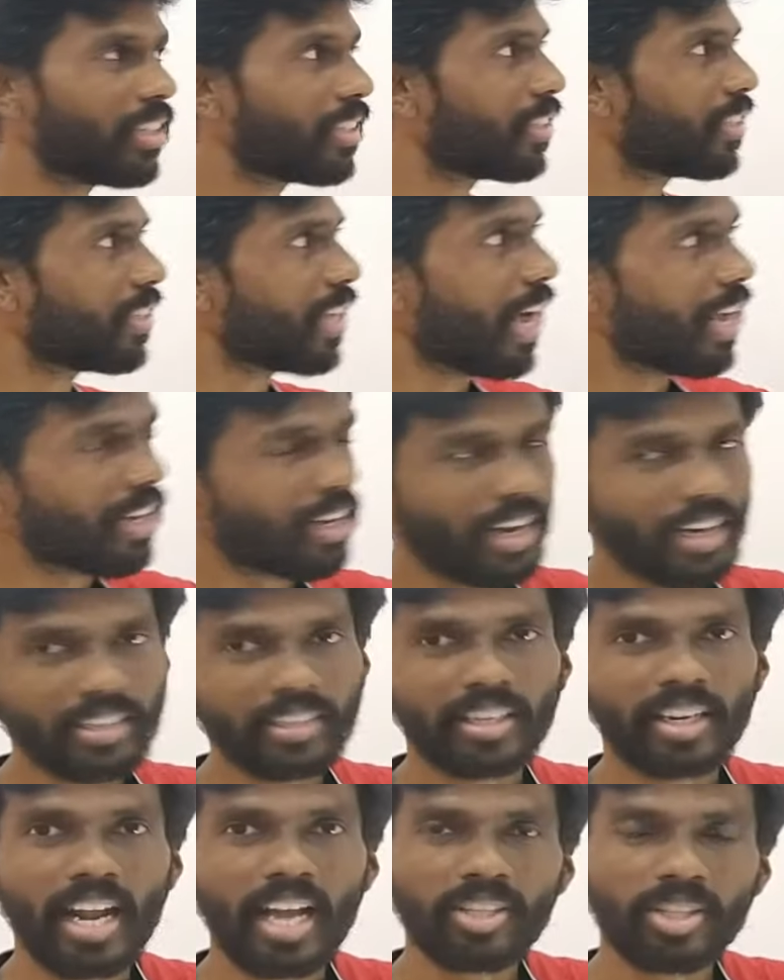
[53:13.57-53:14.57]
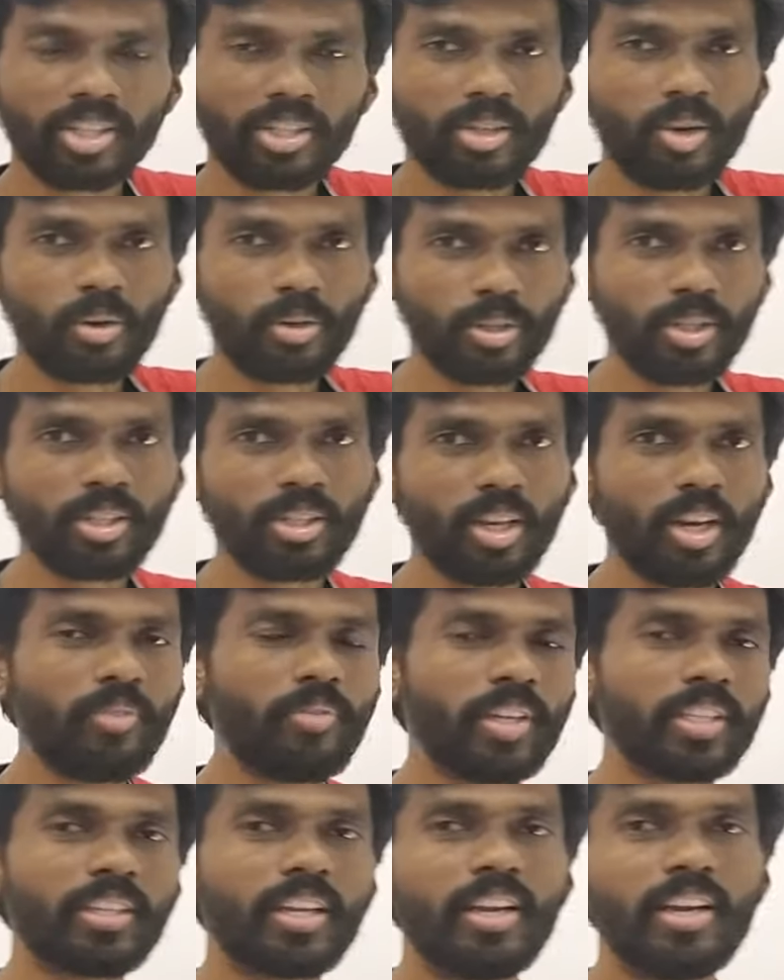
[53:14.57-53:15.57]
satellite crashes onto the
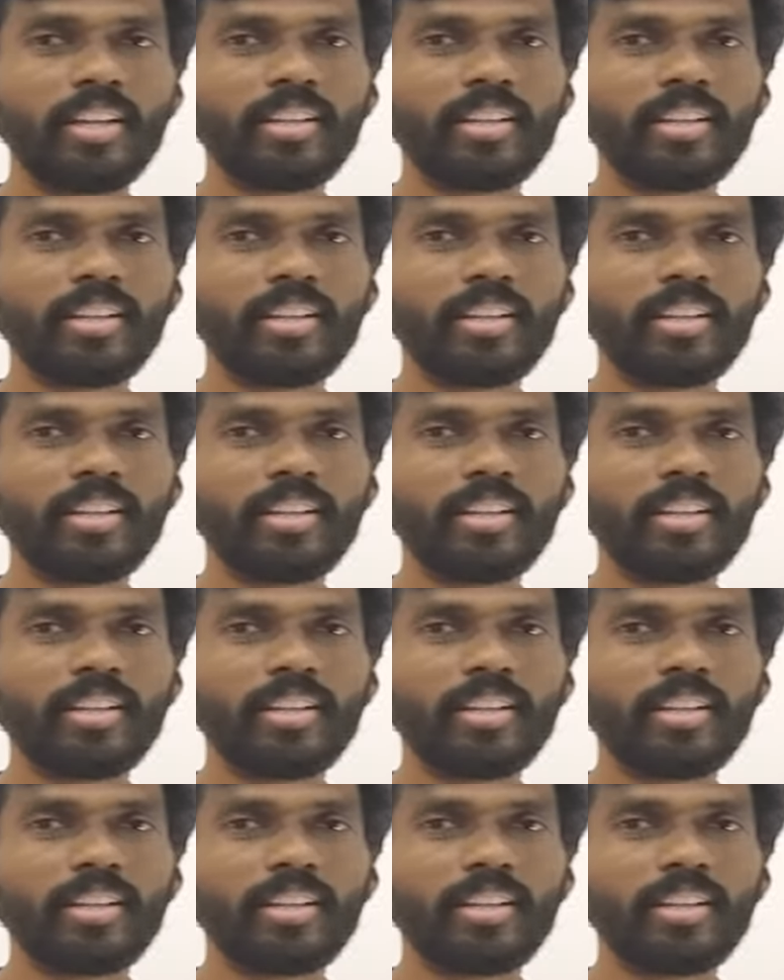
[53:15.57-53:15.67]
surface.